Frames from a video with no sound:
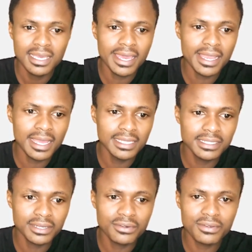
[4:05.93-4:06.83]
a
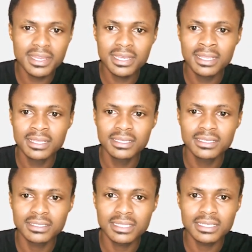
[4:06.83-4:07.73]
lighter green
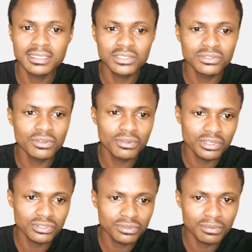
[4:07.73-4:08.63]
that is not
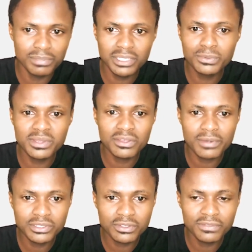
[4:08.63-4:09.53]
going to compete with the
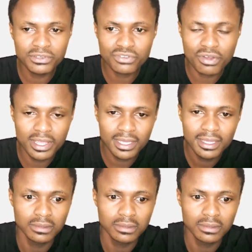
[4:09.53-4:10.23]
rest of the drawing.